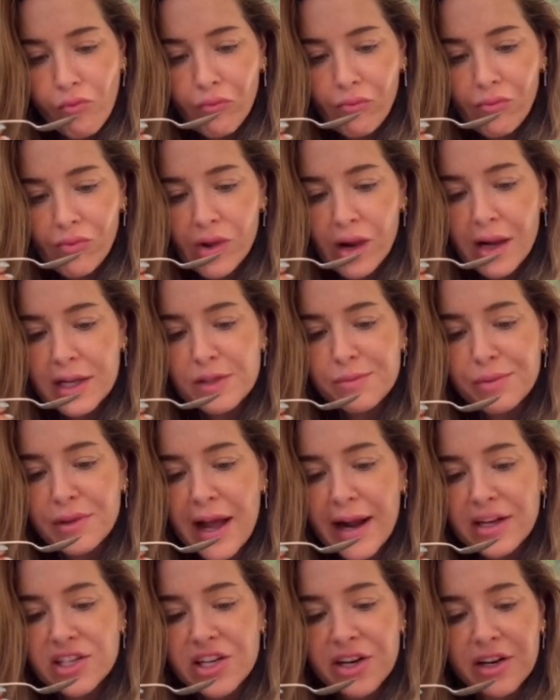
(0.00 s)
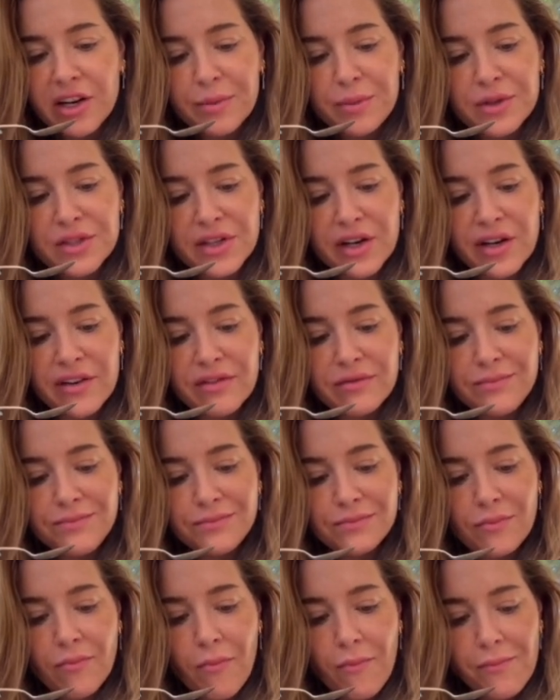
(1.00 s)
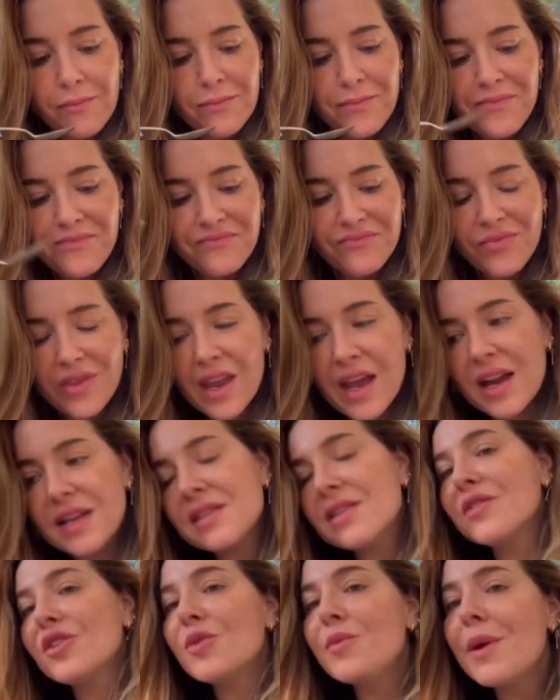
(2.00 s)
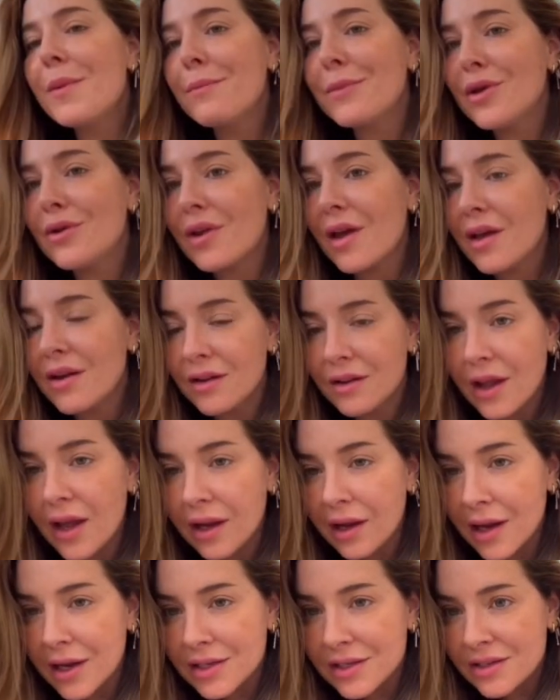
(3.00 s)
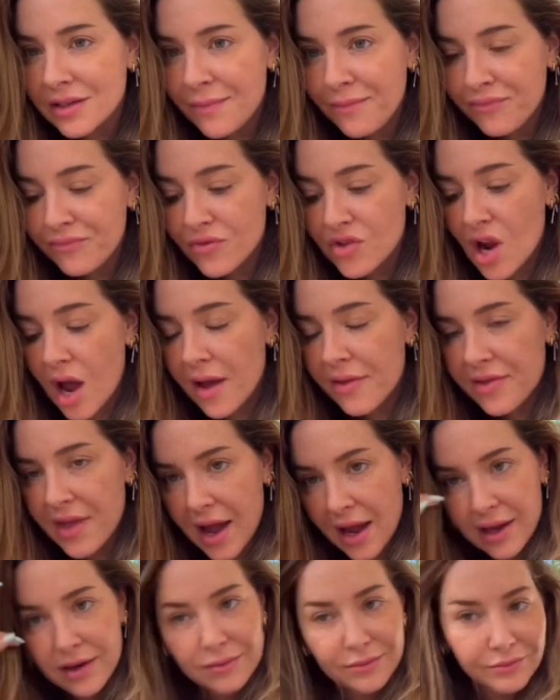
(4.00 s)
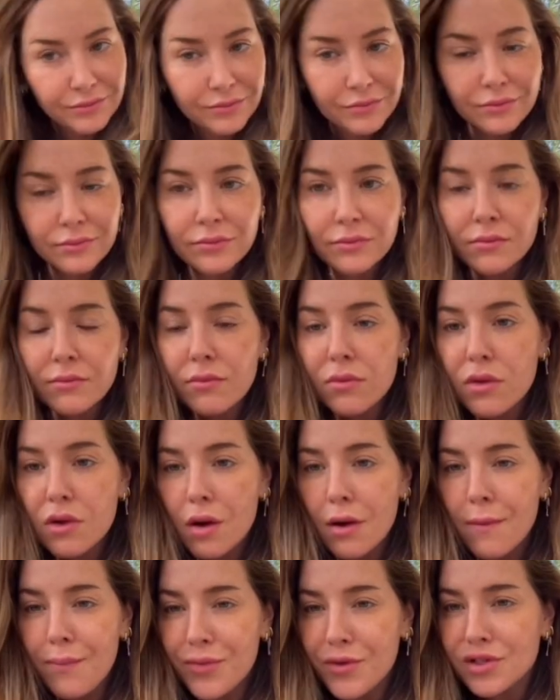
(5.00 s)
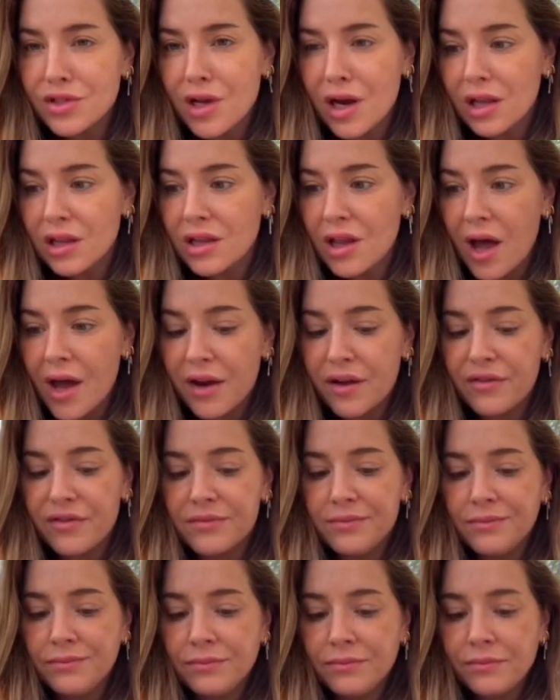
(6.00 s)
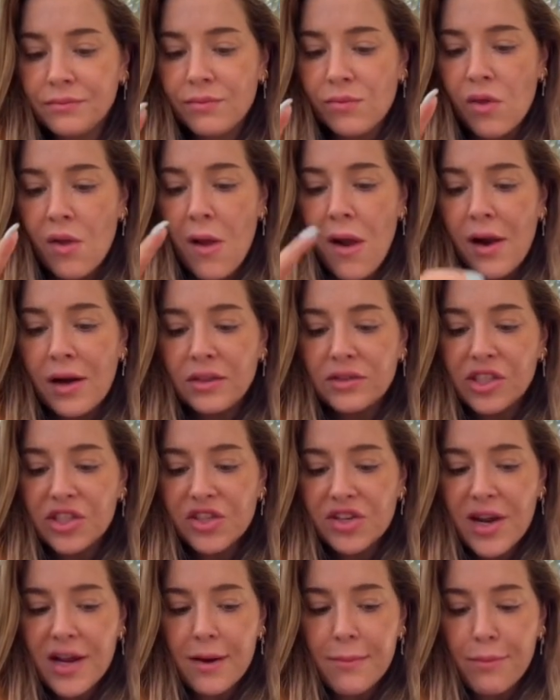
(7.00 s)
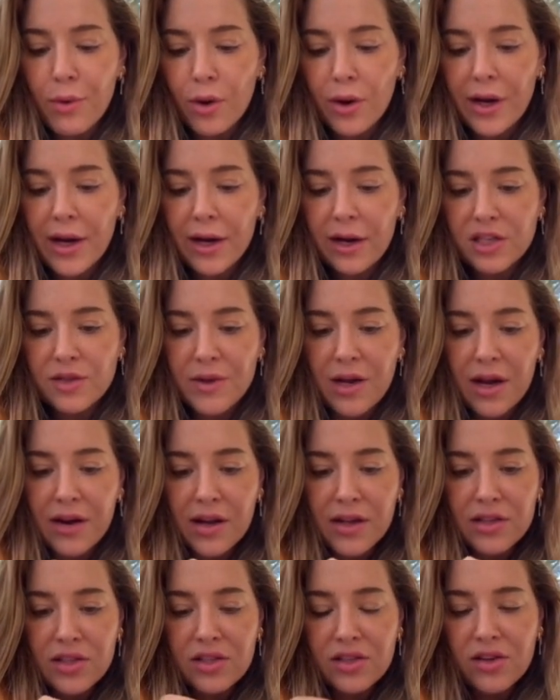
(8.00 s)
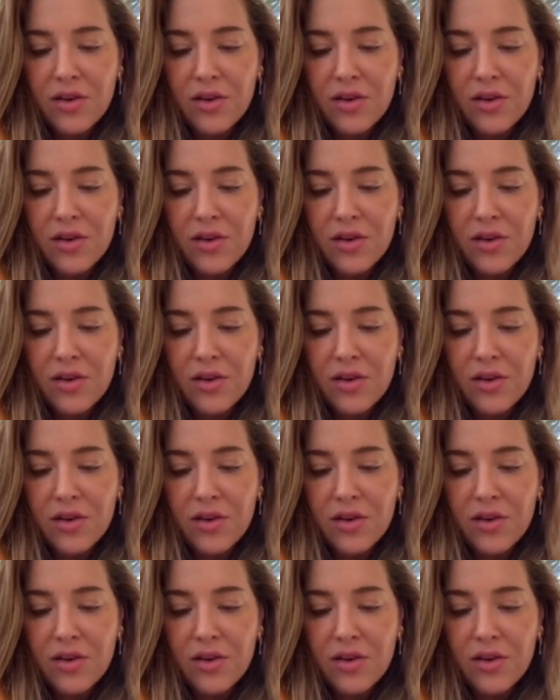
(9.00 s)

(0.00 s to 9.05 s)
It's black cherry preserve, and it's a little bit muted. Like, it's not that, there's not a lot of, these are kind of boring, to be honest.